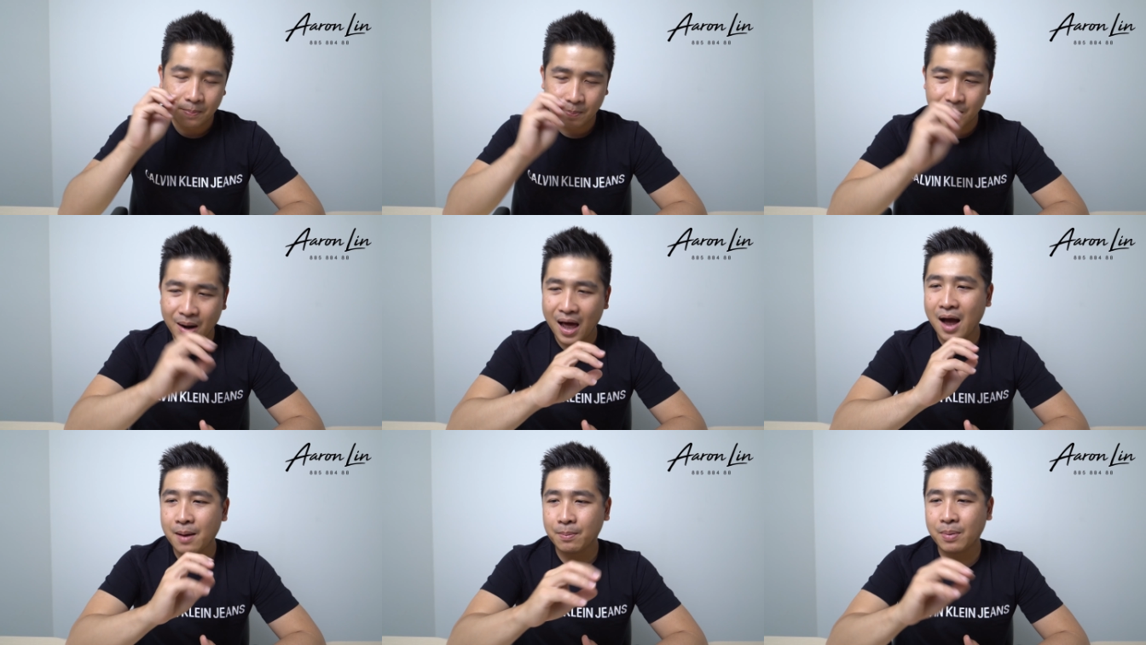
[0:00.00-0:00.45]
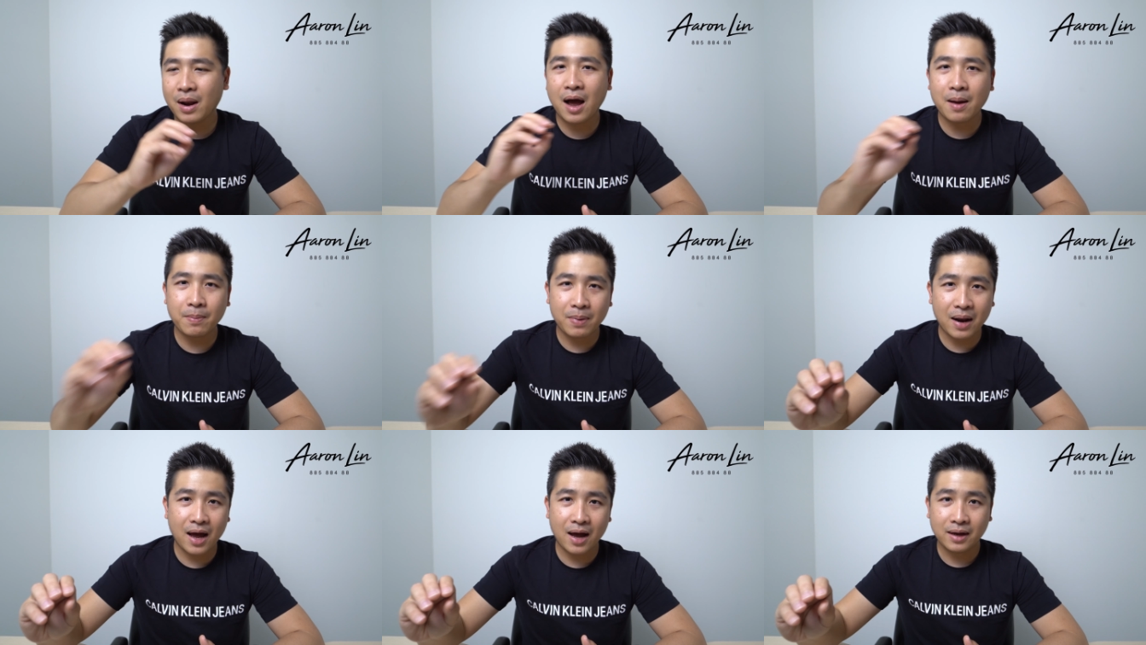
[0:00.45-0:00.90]
blah
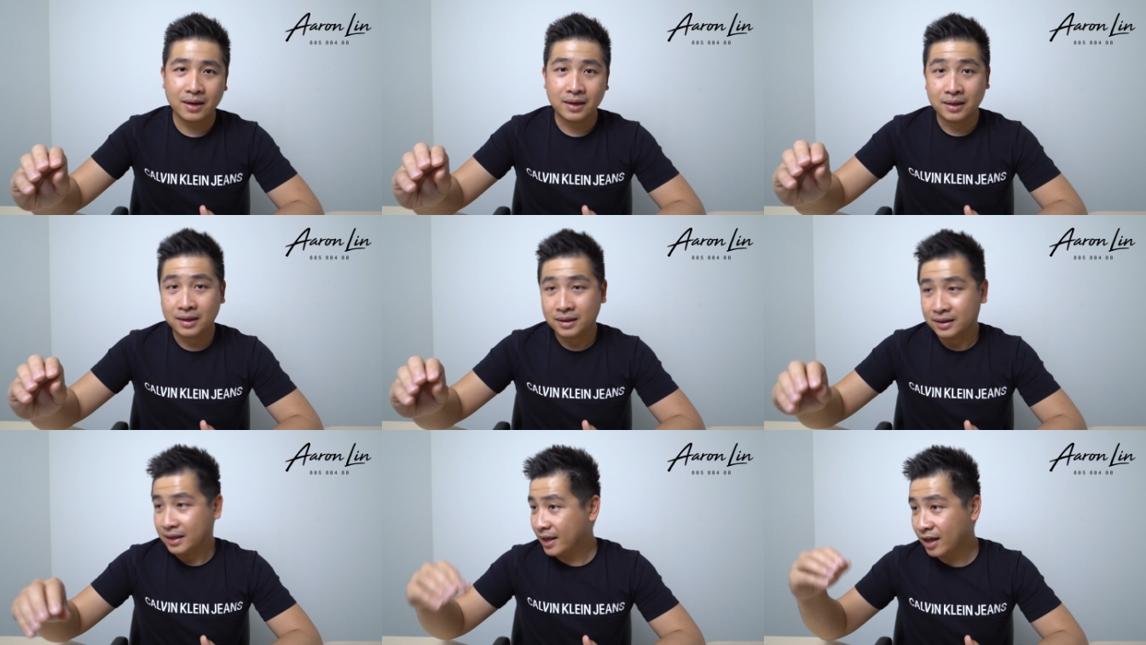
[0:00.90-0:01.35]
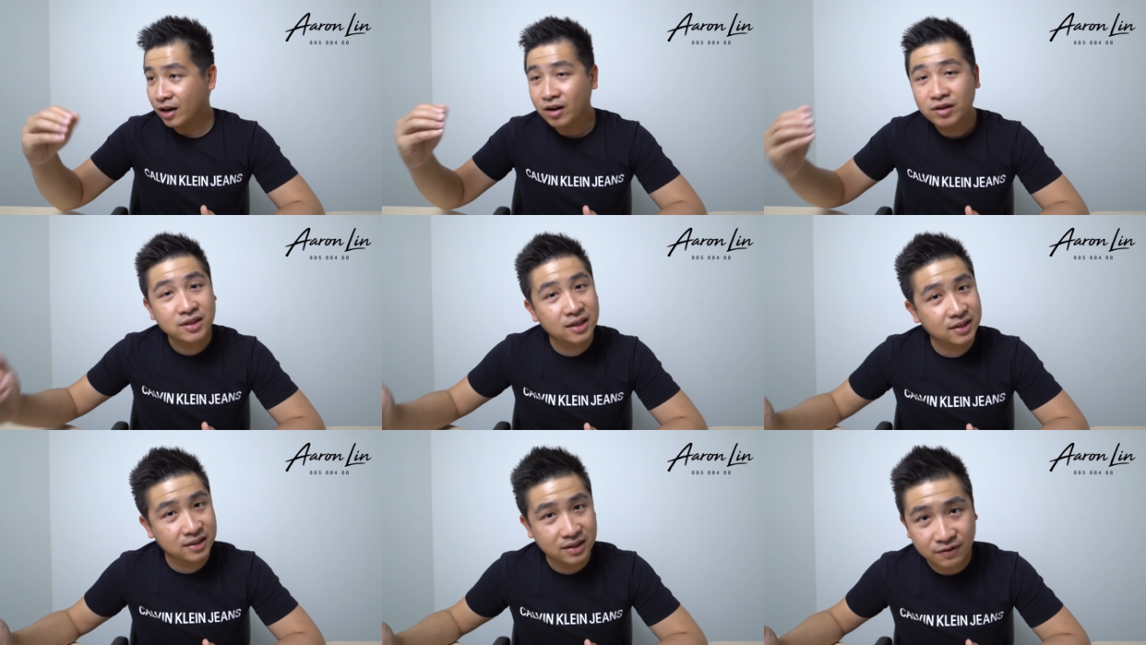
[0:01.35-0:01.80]
blah blah, they
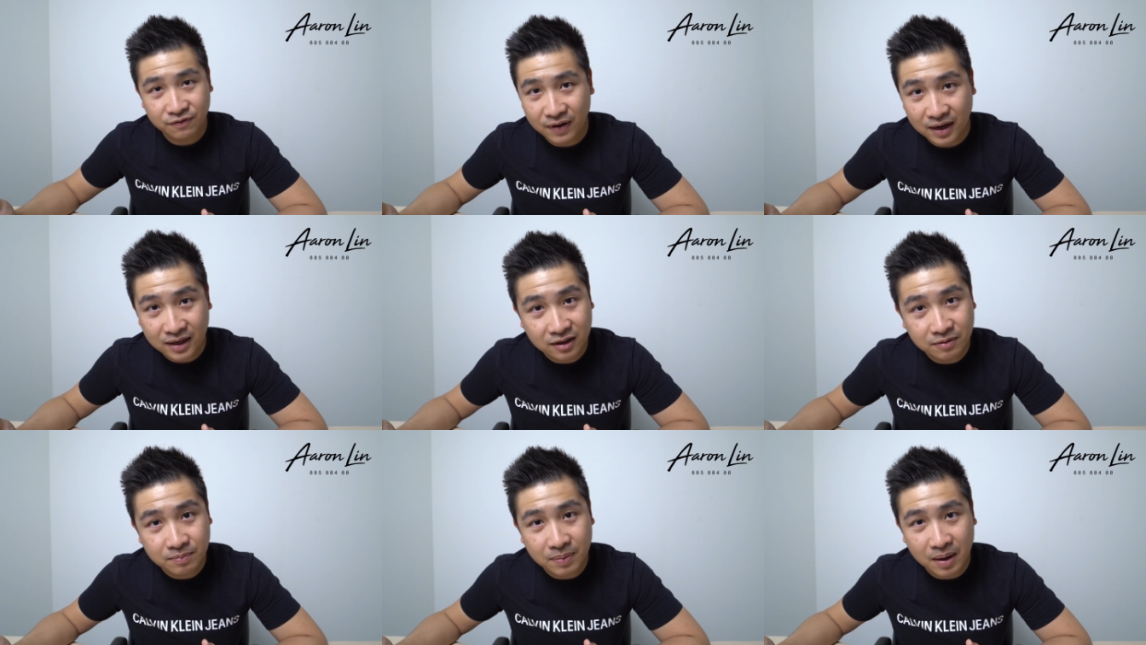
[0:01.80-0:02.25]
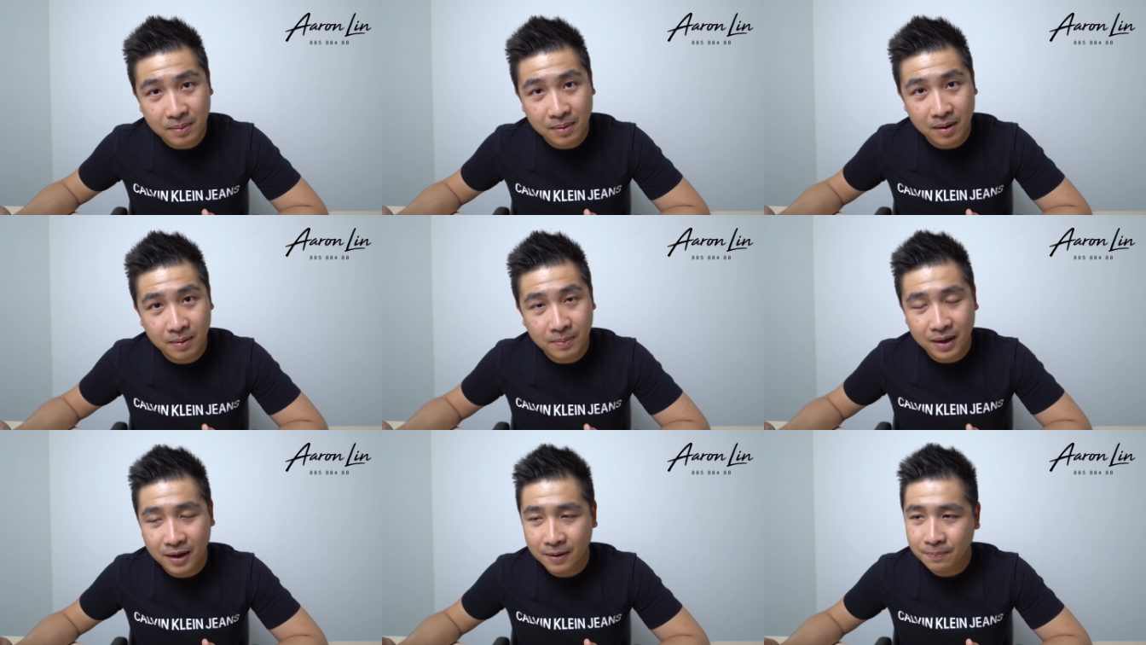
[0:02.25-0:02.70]
cannot justify this blah
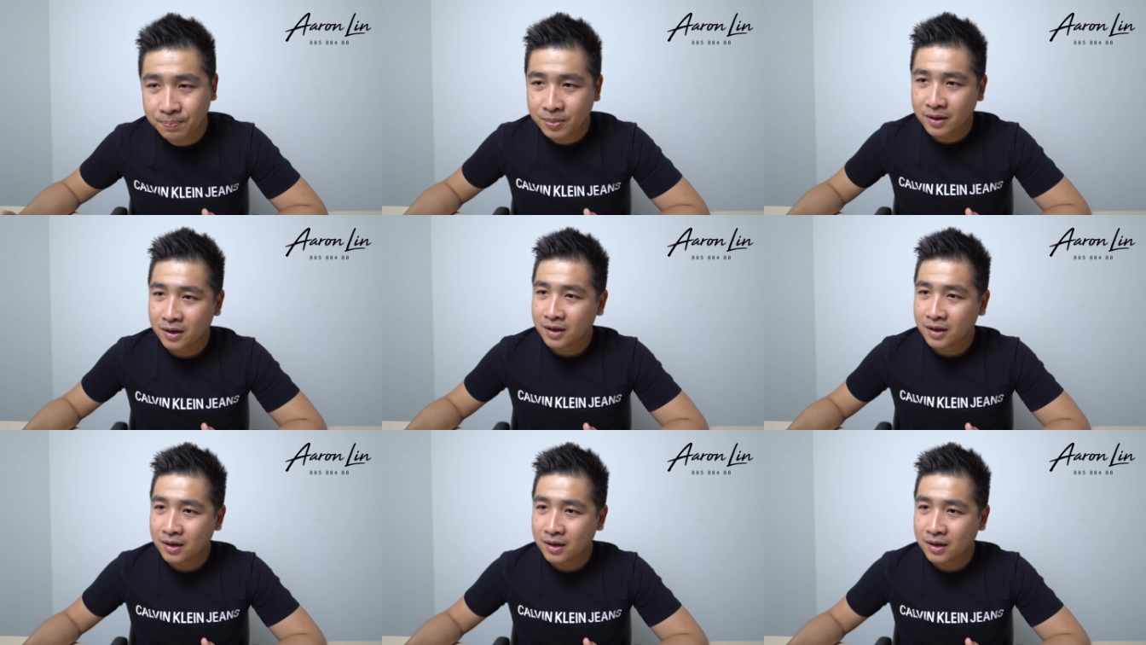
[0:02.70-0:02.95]
blah blah.